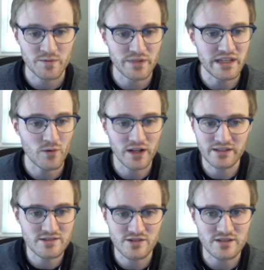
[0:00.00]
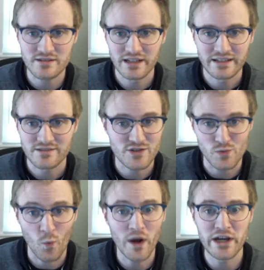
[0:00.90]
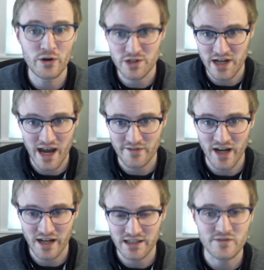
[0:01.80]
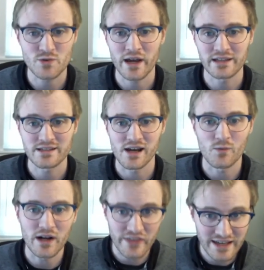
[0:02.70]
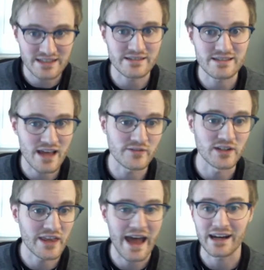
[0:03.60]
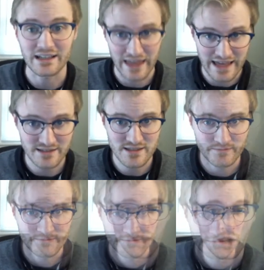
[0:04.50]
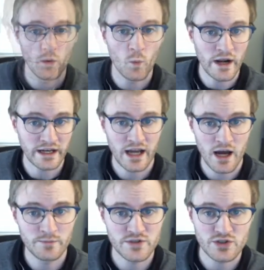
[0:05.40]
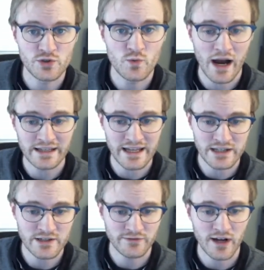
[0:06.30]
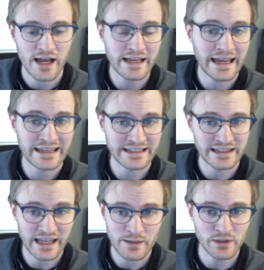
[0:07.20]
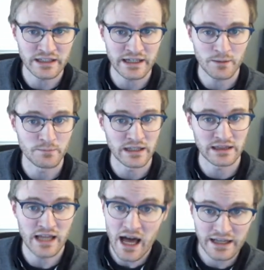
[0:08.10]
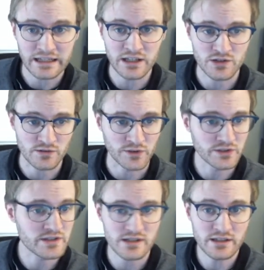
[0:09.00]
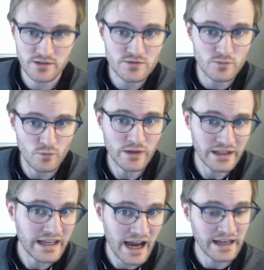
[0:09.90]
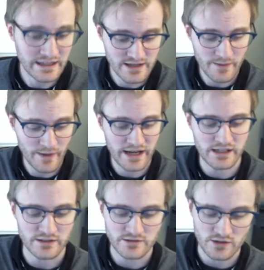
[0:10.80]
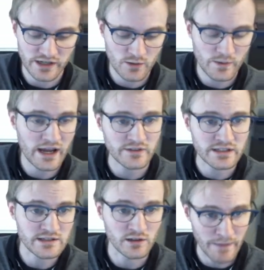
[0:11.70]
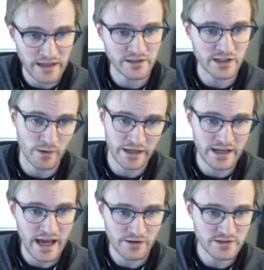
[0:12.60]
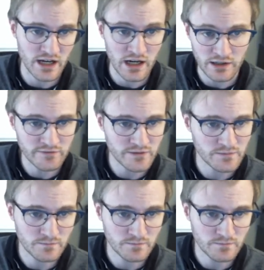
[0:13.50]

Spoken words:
B, well, it's just one note shy of an octave, so I can tell, well, that's a seventh at a glance. When it comes to identifying and labeling melodic intervals, it's really kind of the same idea. So here we have this little melody written out of.